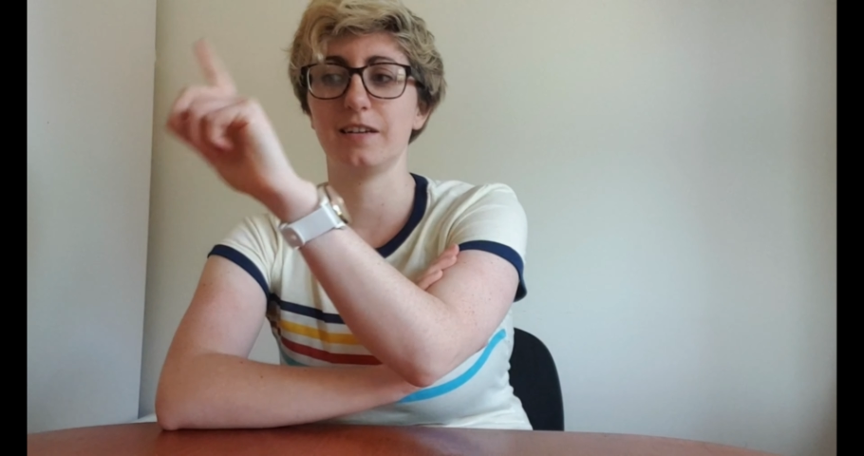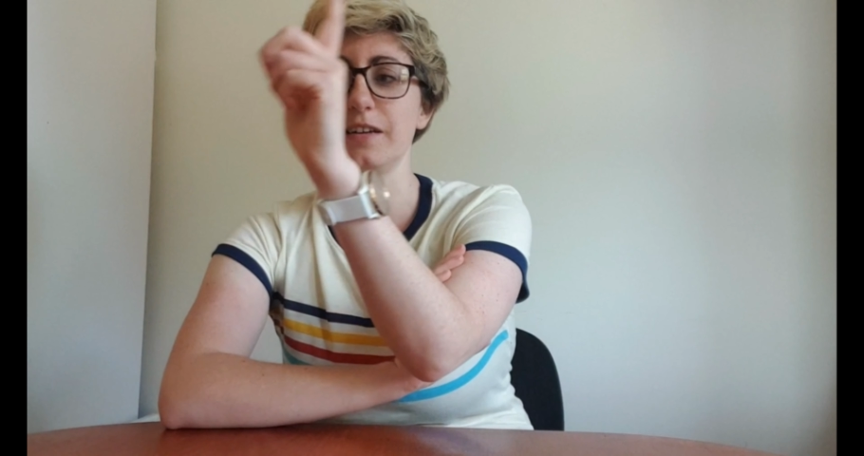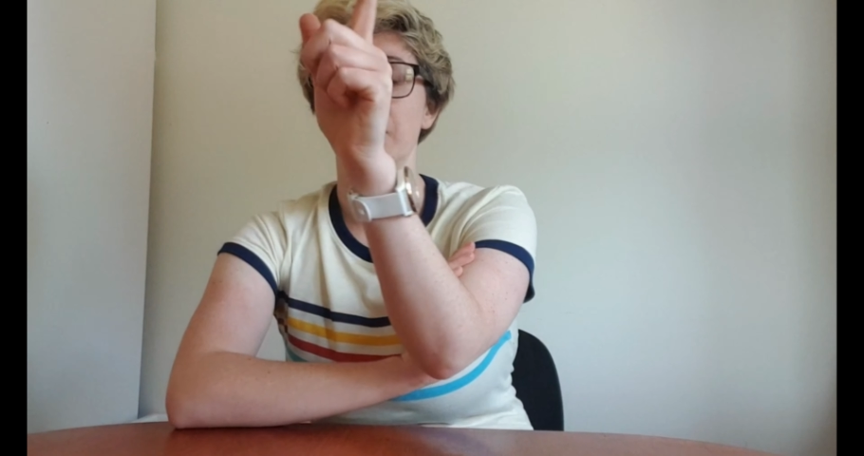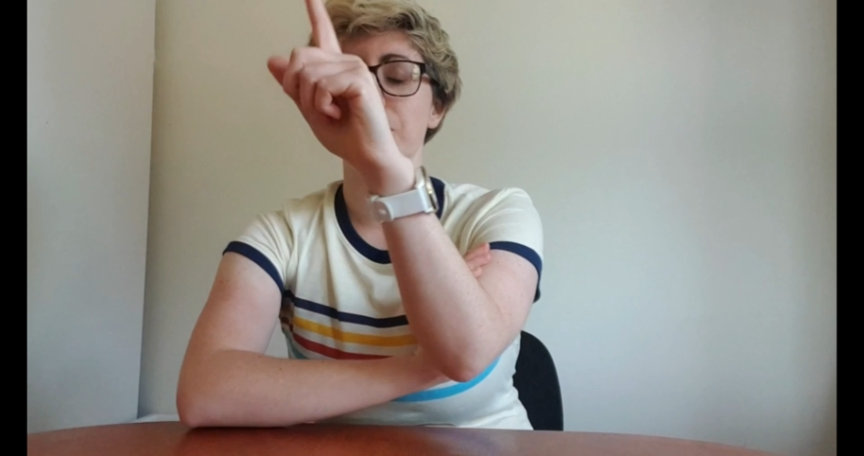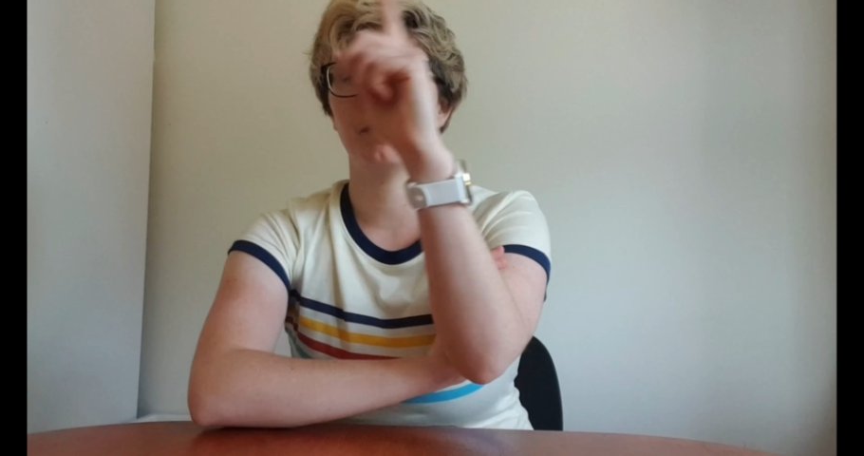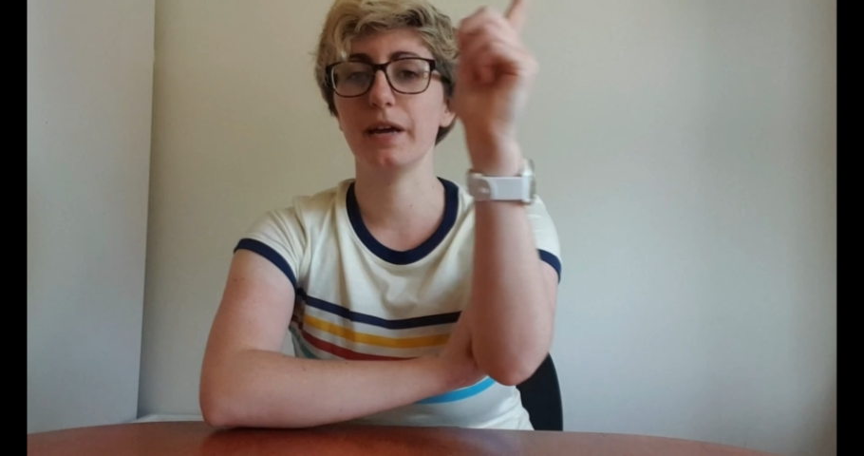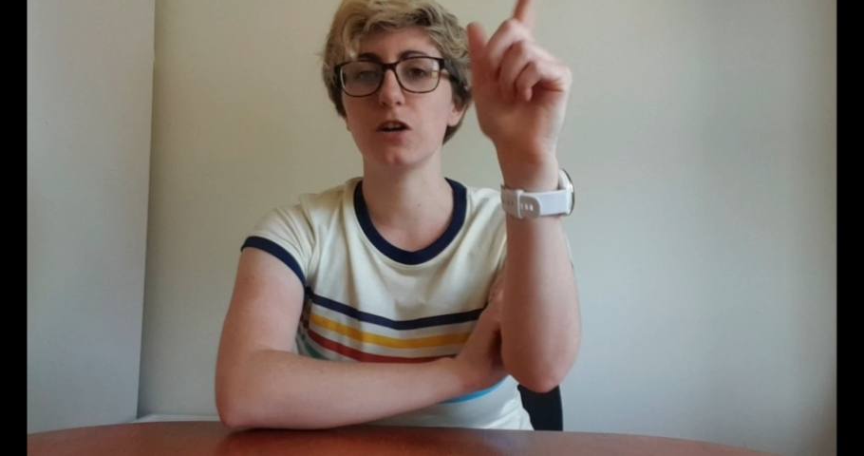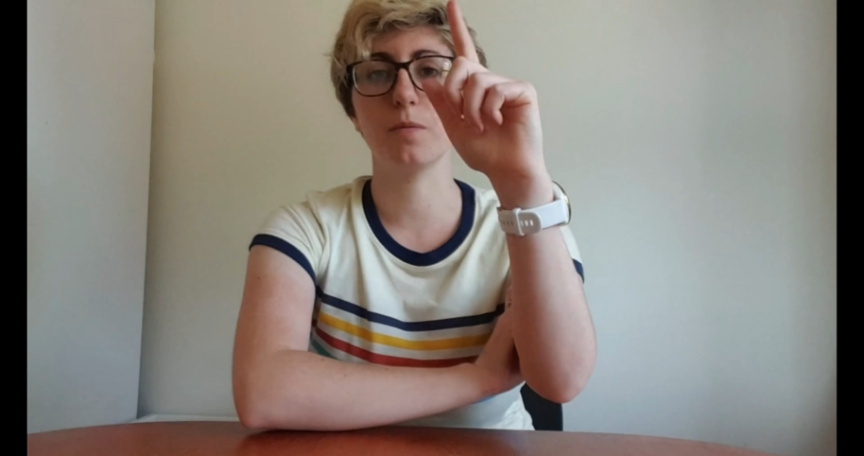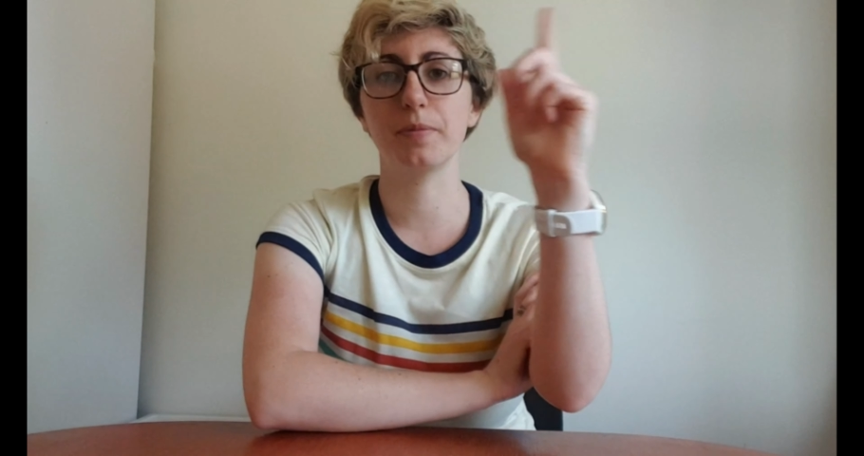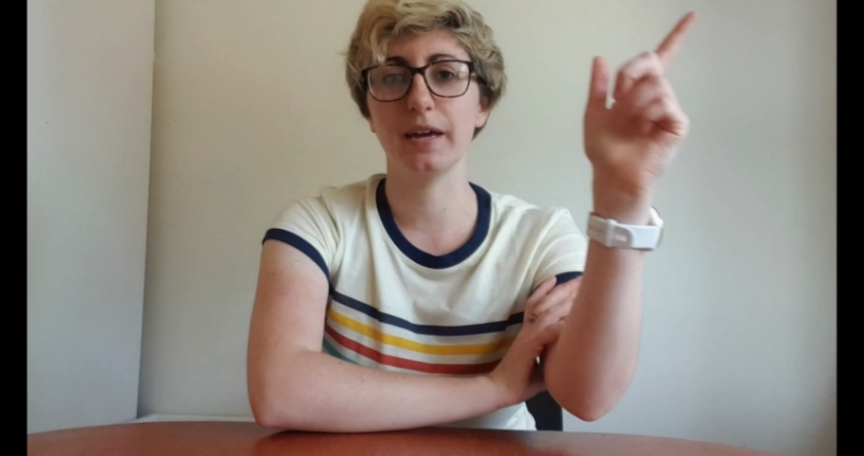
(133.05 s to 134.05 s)
and it can pick
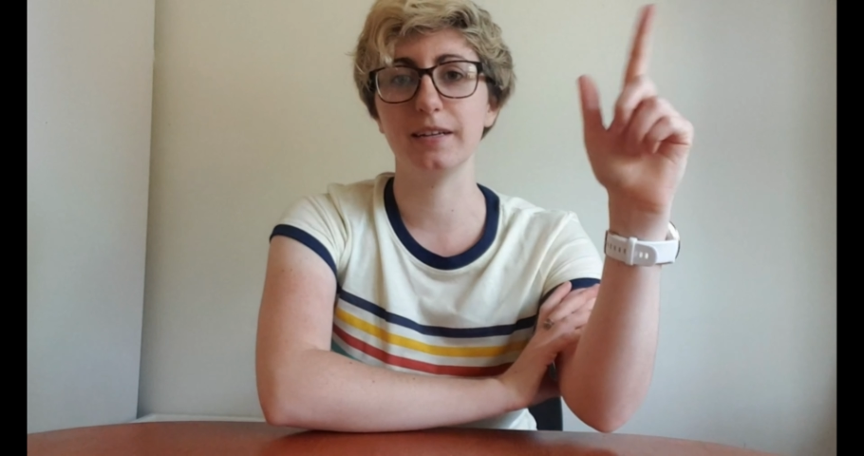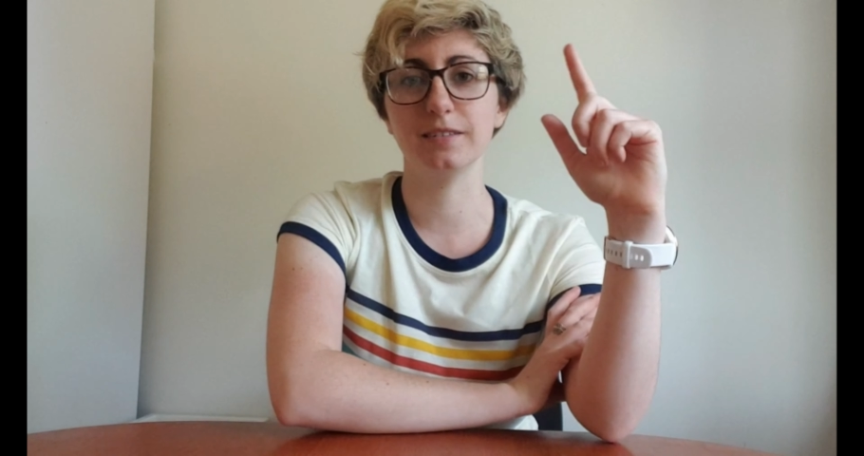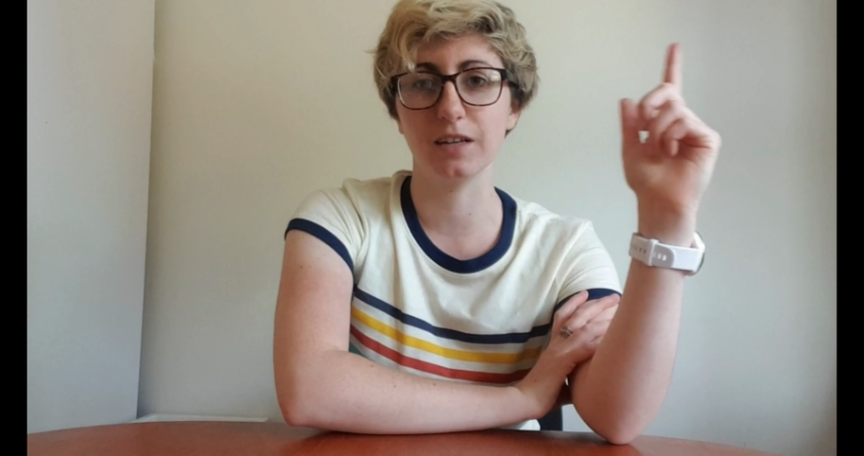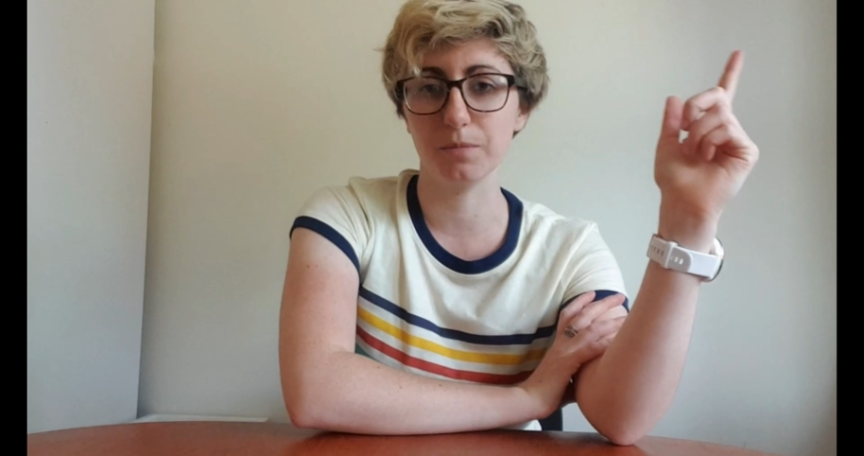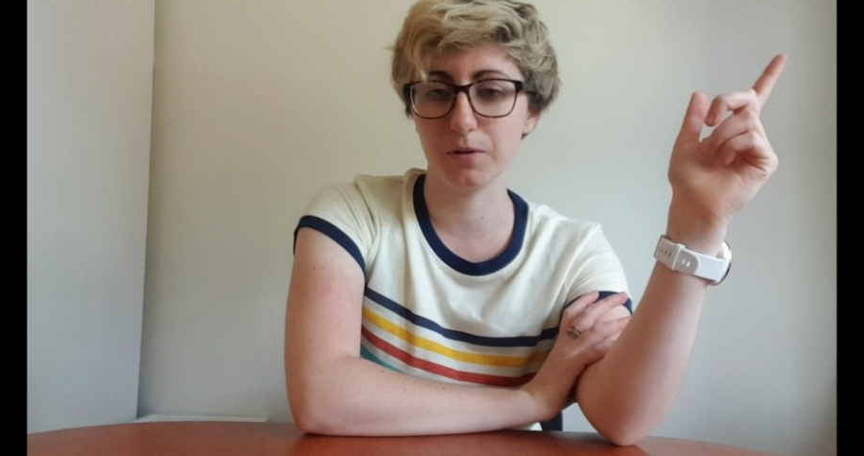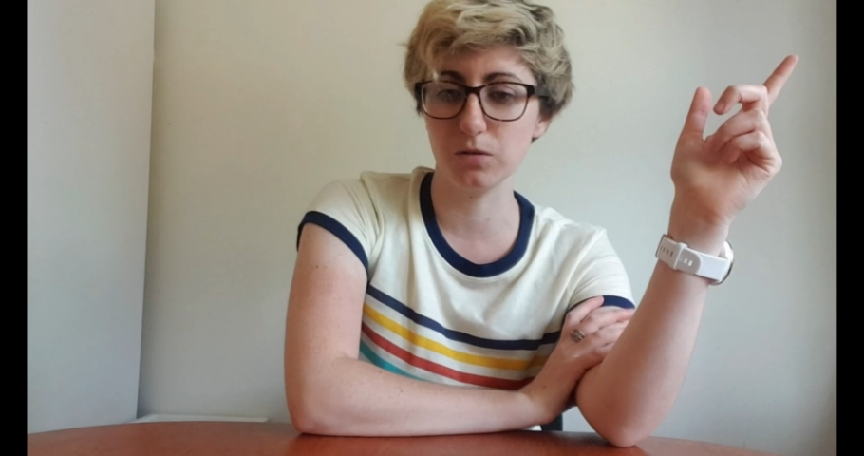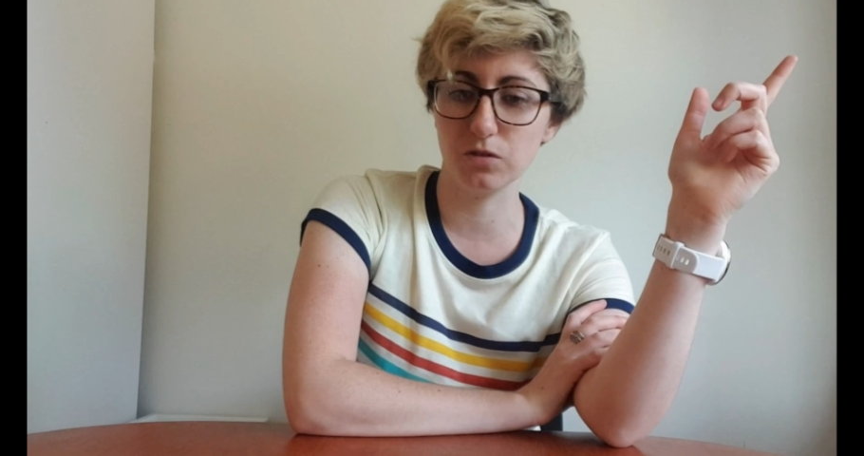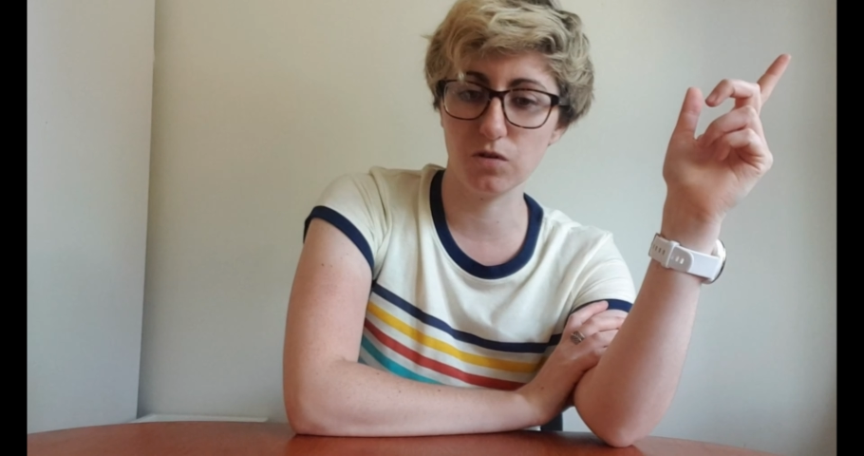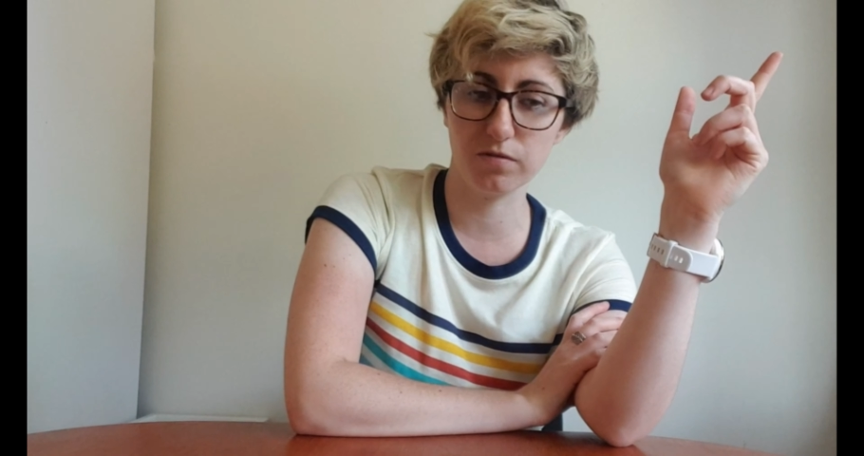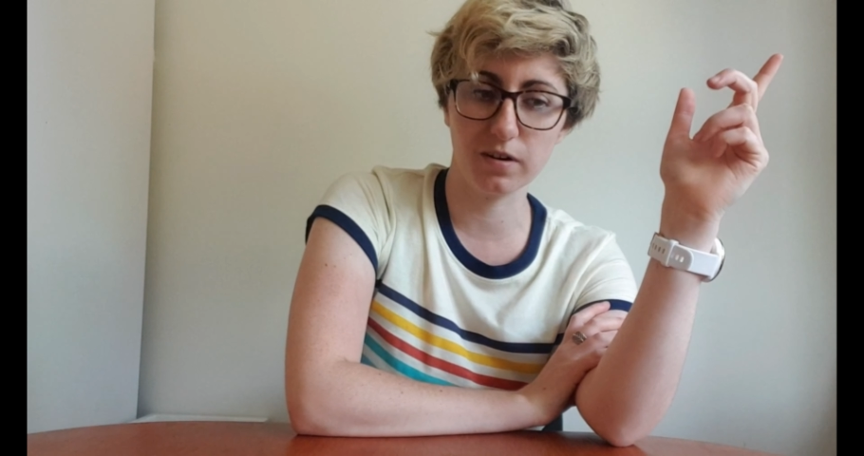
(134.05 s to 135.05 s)
up things that it blows
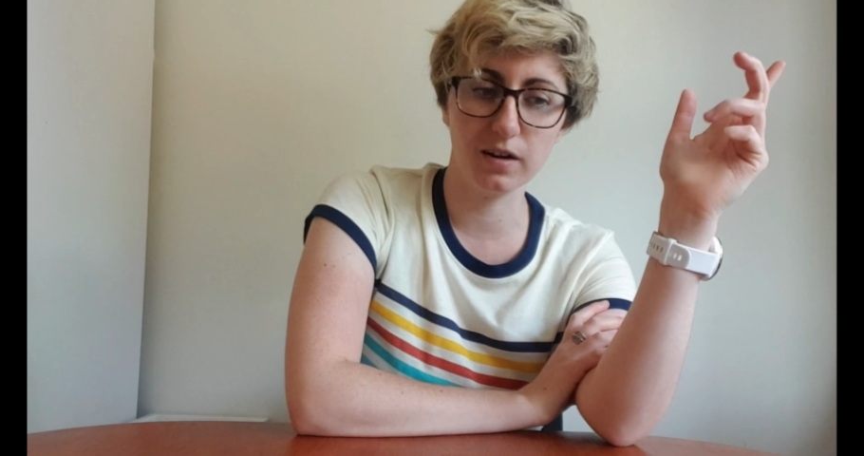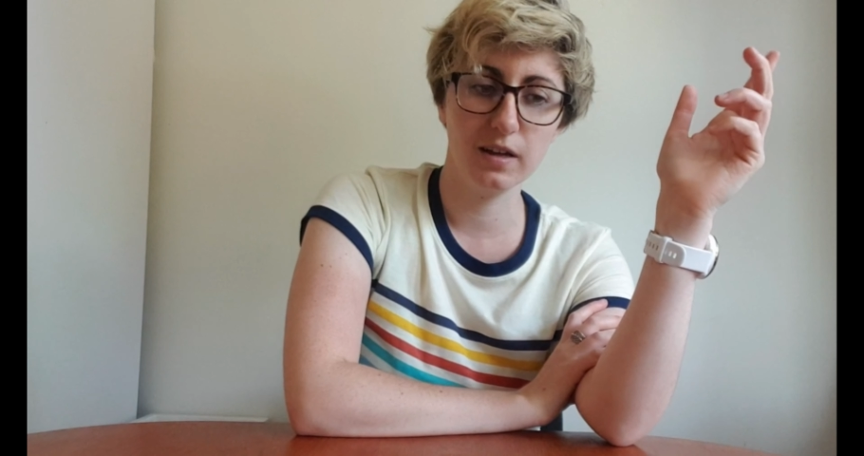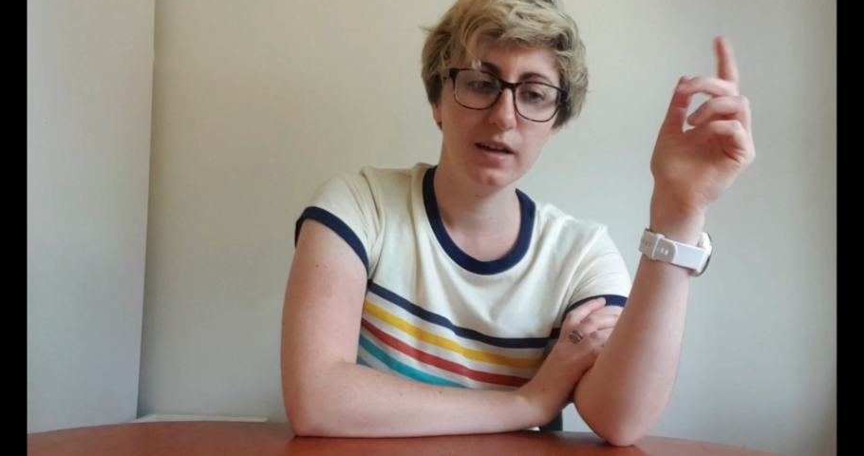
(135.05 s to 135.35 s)
over.